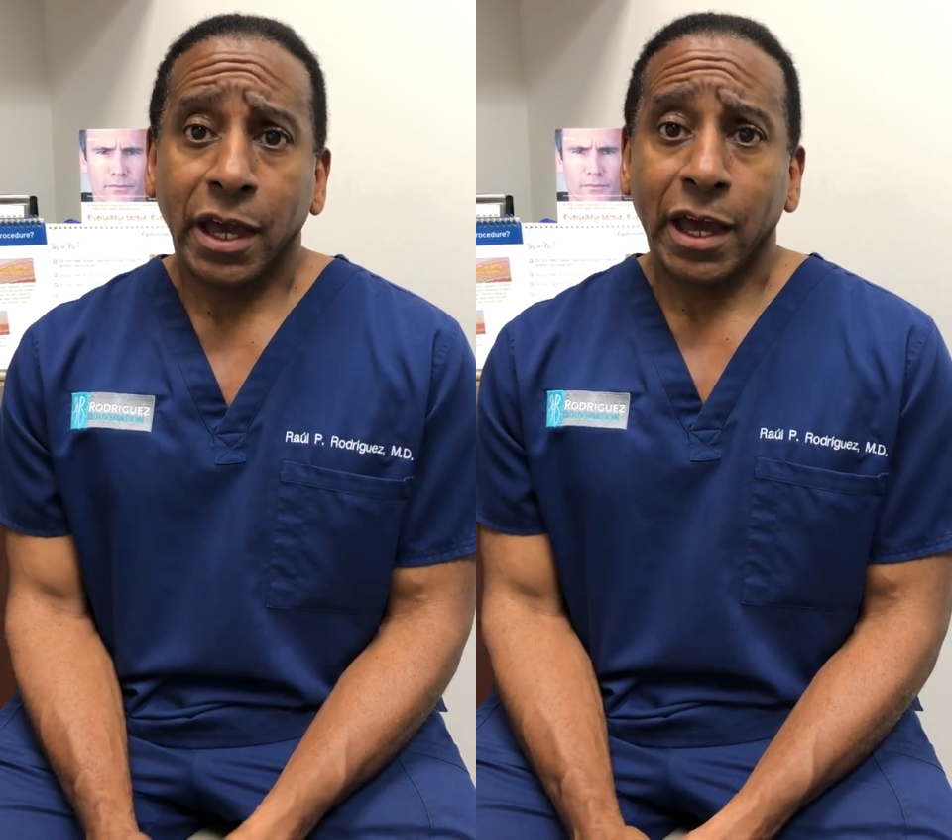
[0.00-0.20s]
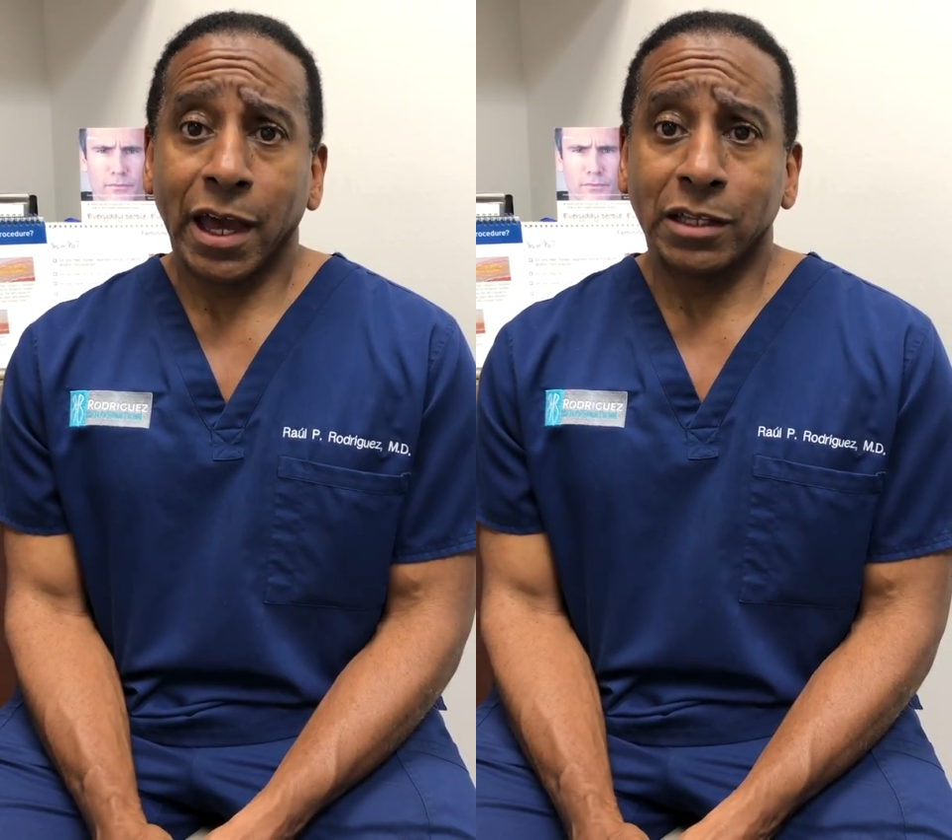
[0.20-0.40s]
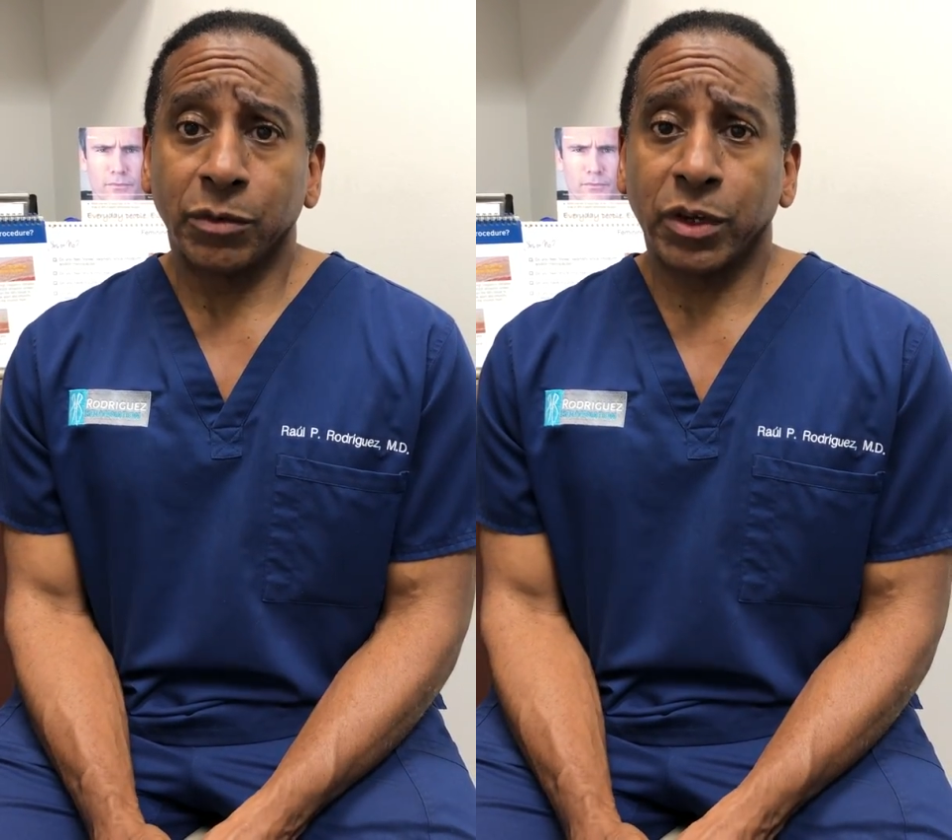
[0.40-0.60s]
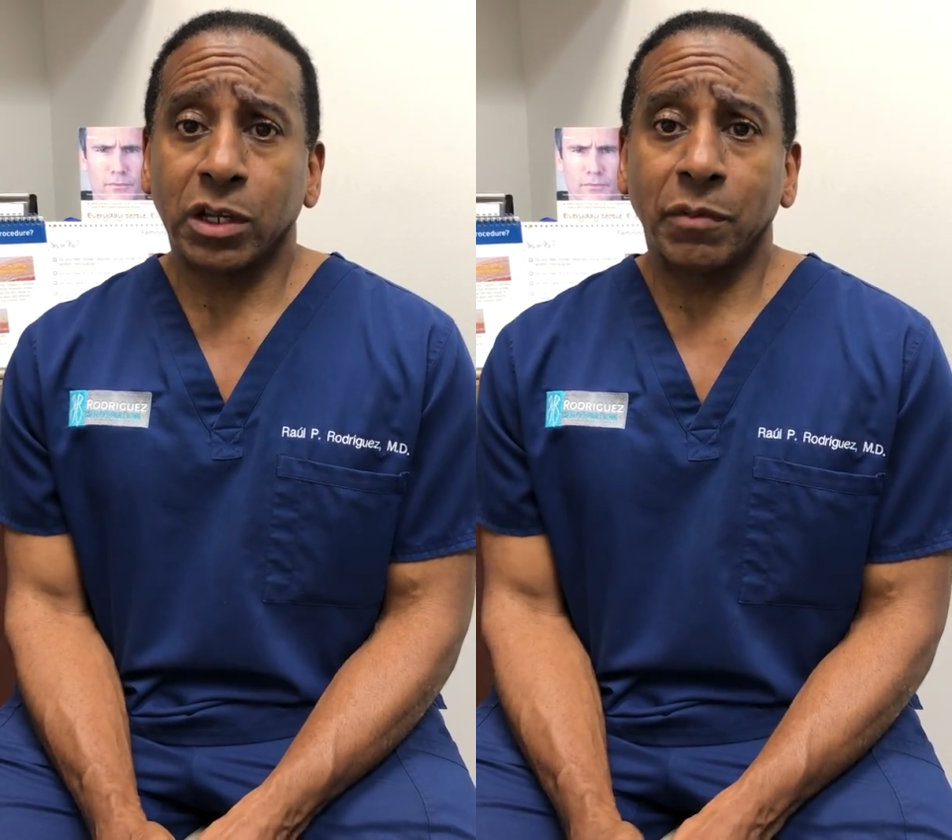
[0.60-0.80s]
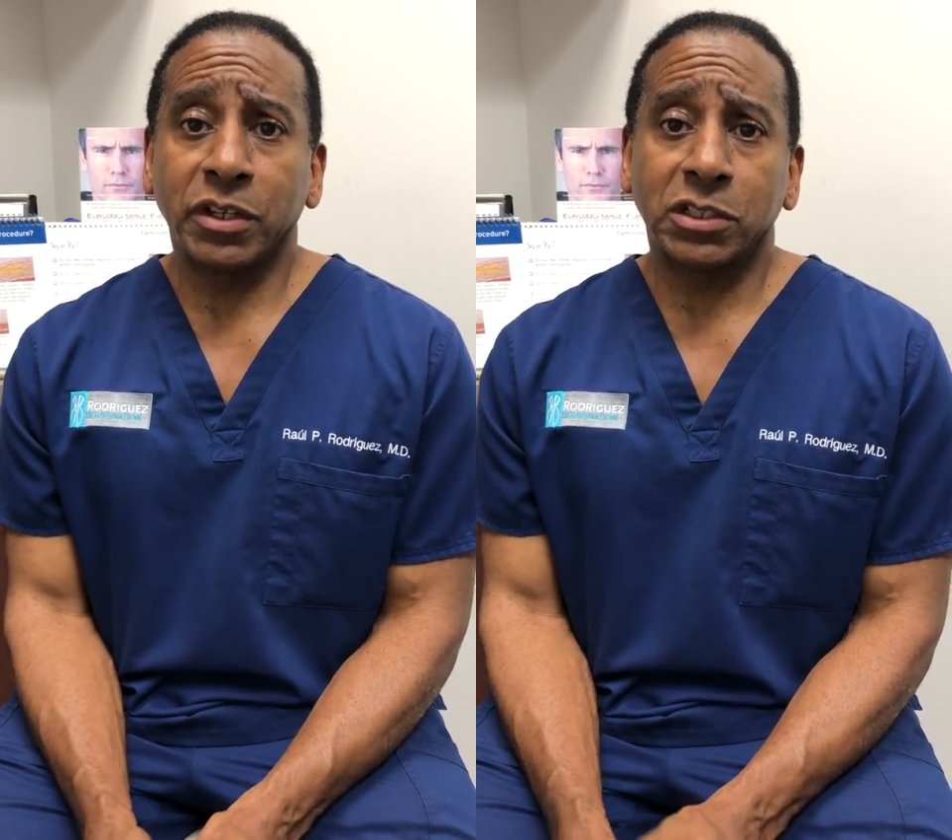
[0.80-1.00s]
and the
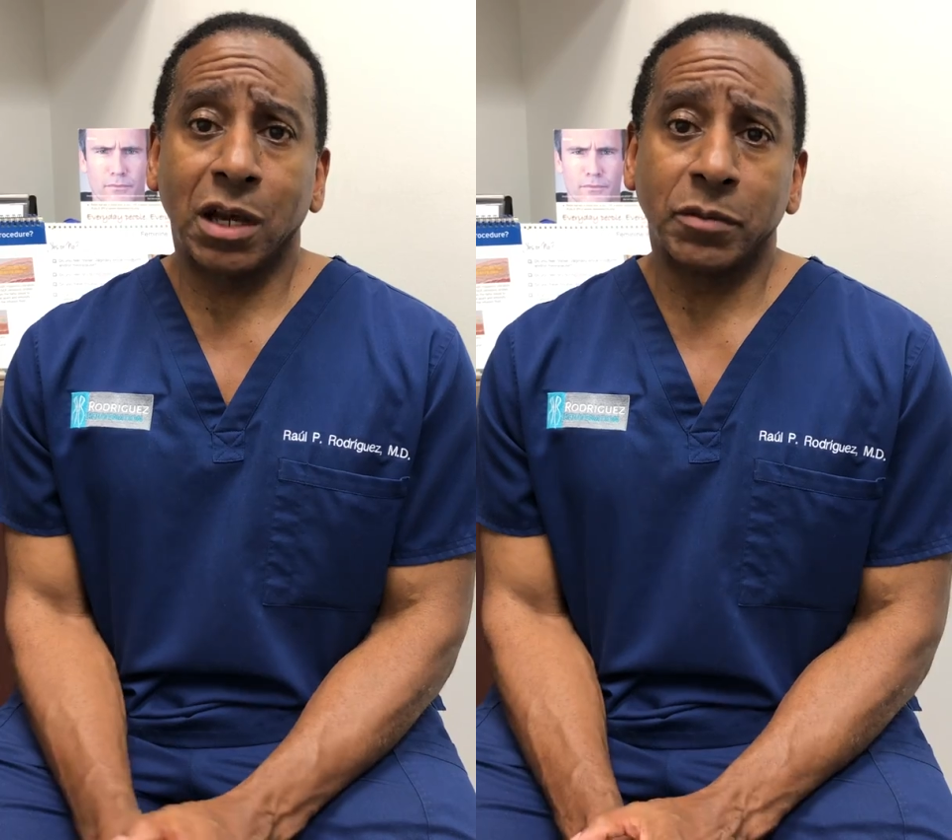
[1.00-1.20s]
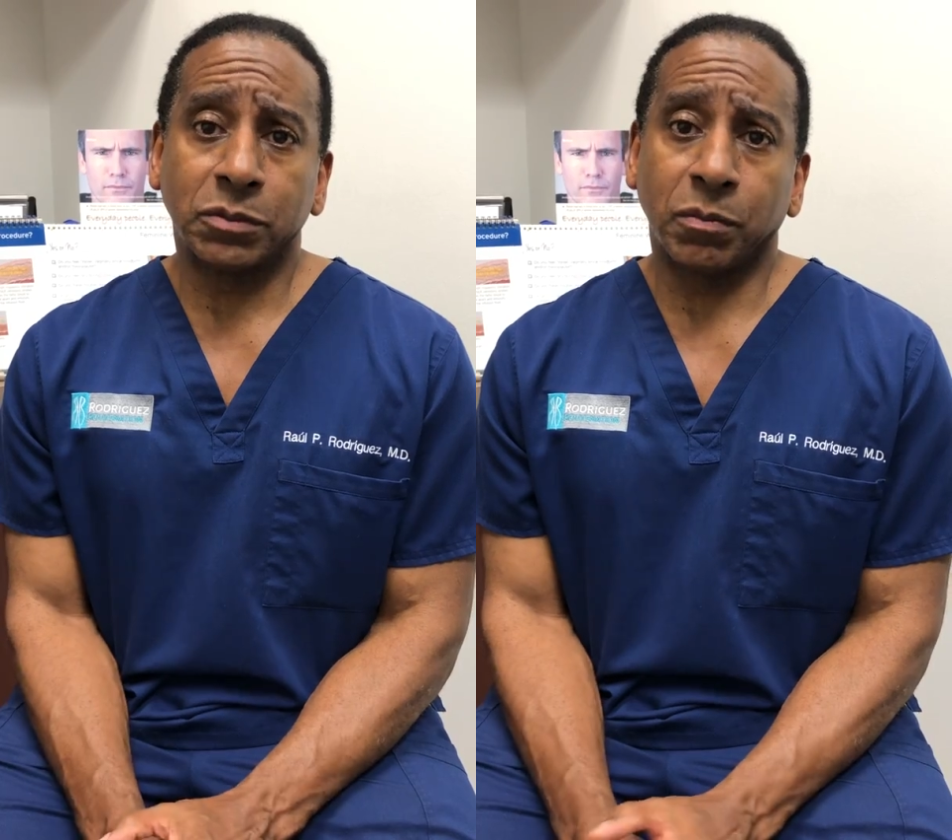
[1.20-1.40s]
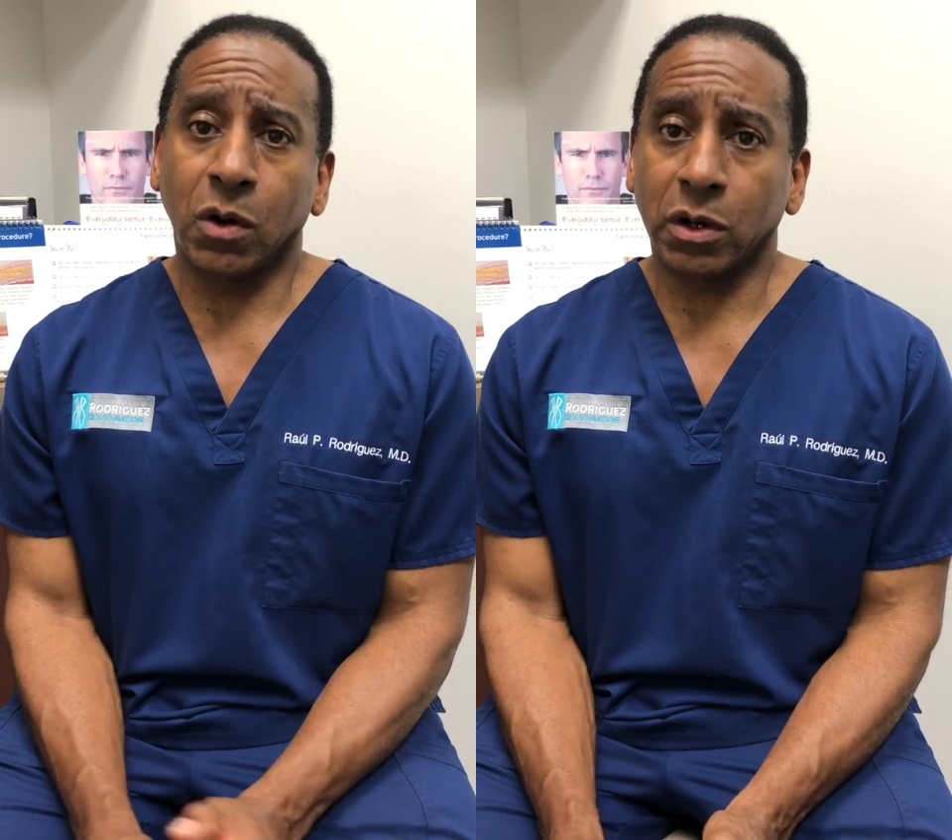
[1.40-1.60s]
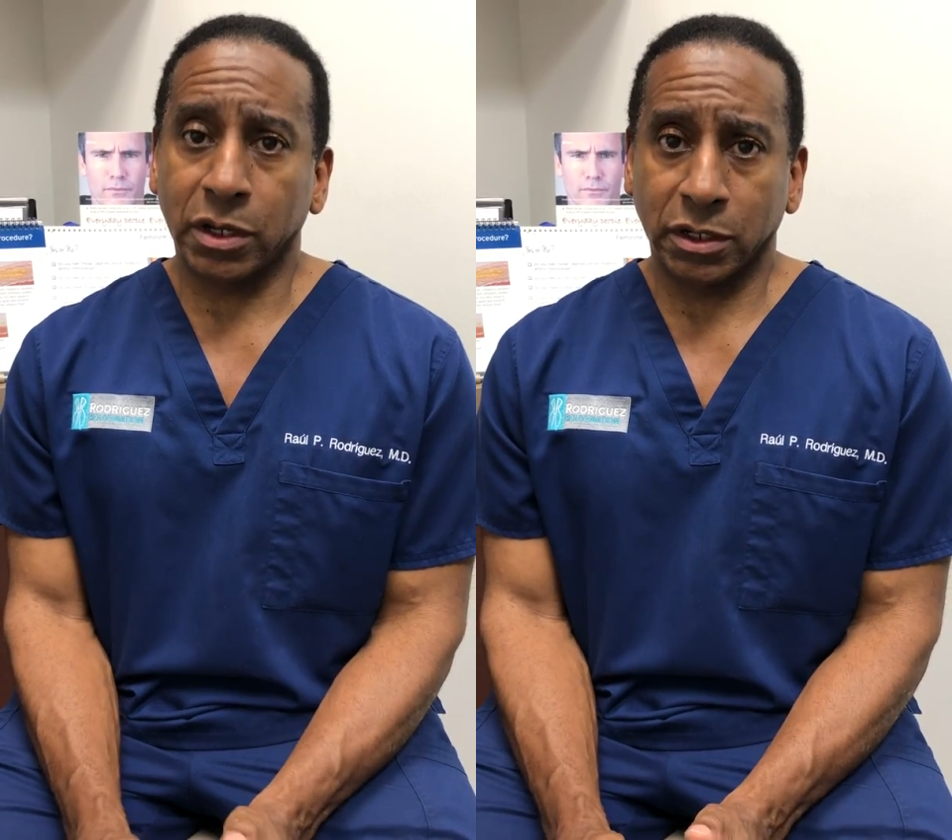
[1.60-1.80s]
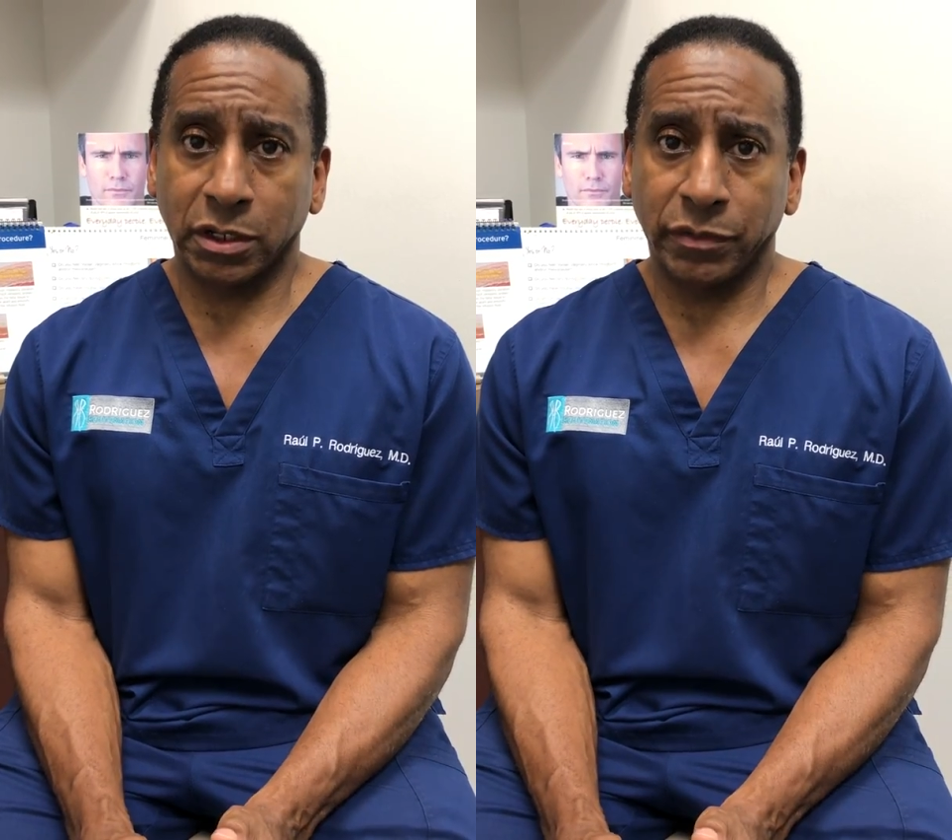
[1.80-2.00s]
recovery time is
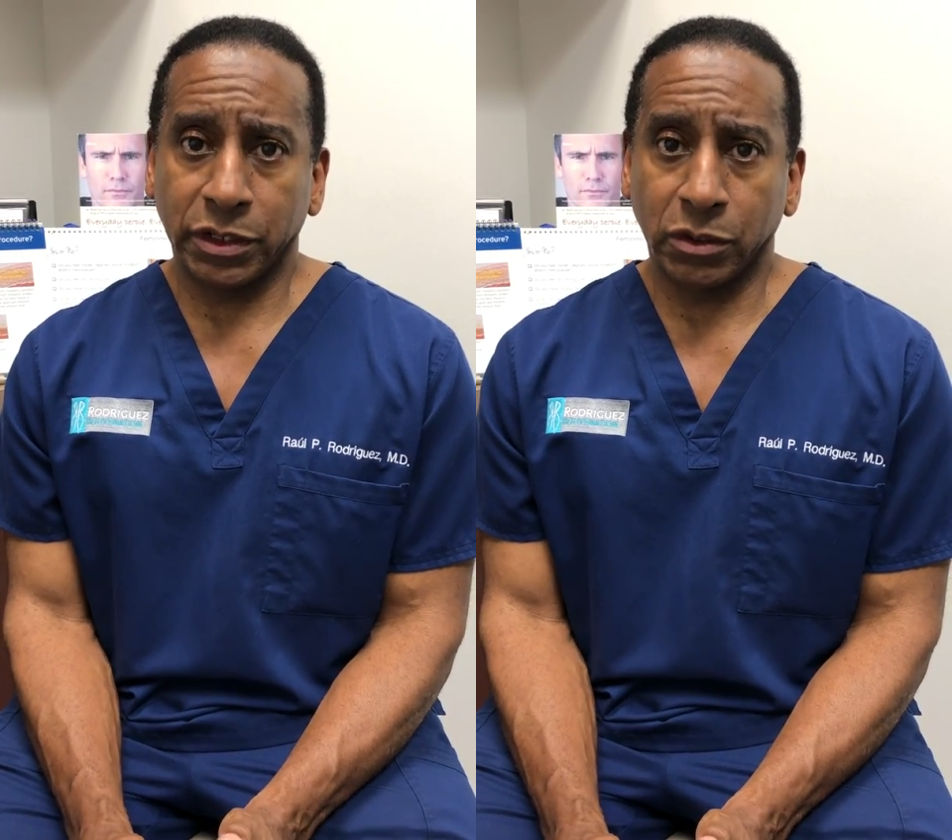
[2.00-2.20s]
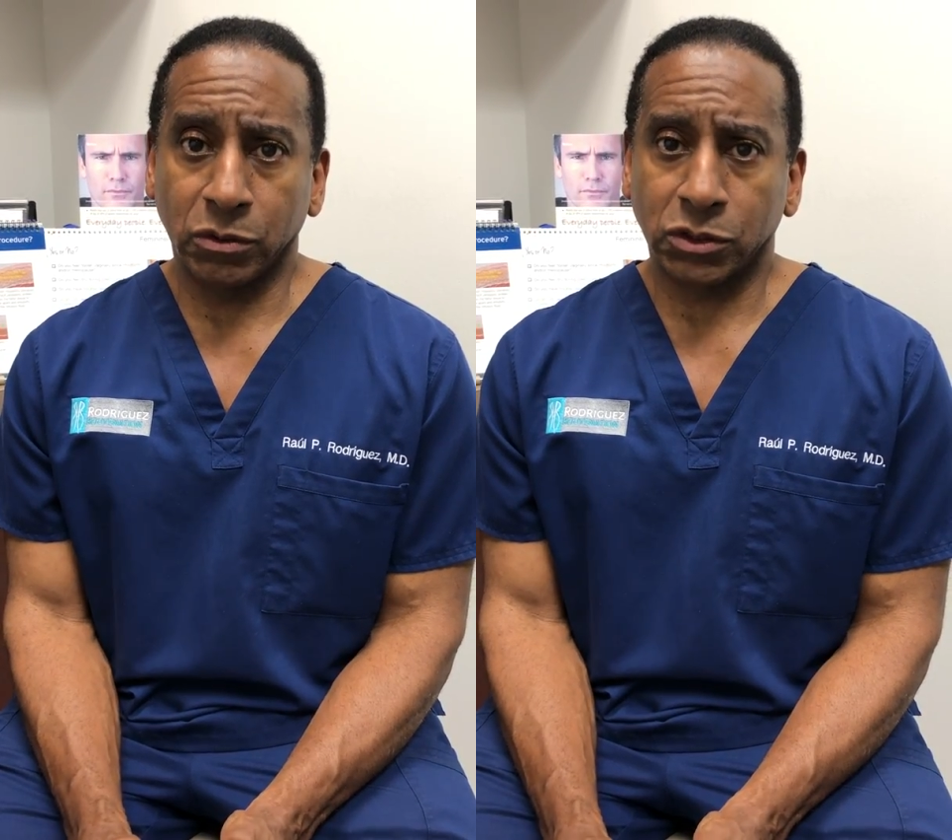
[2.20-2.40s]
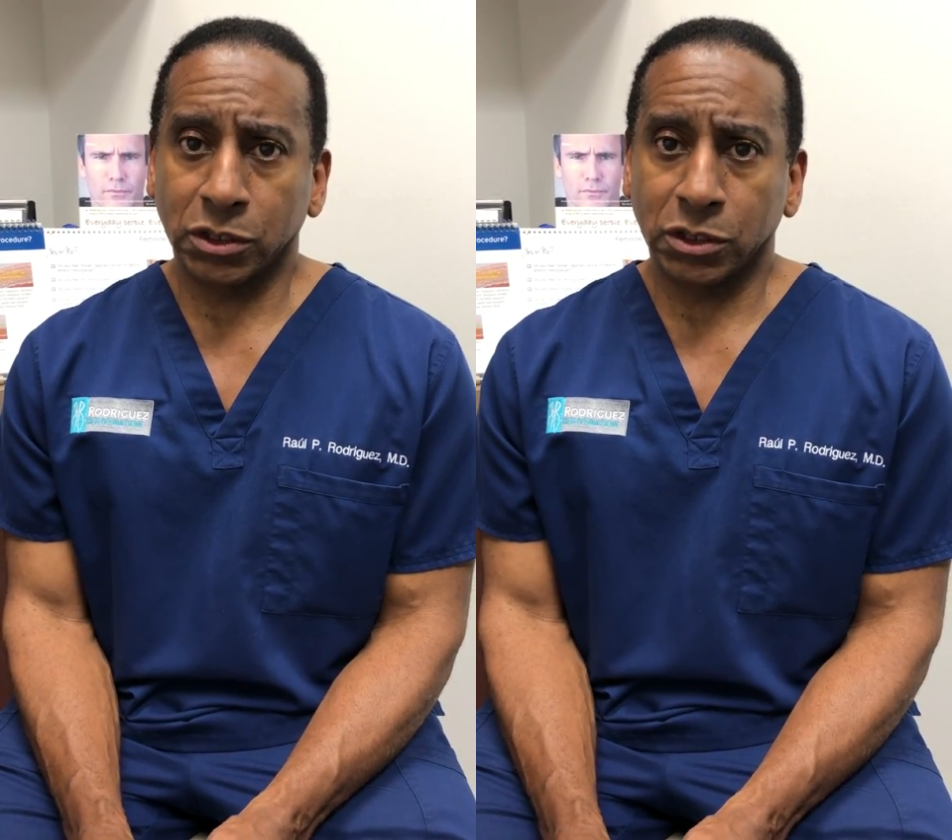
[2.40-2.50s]
markedly reduced.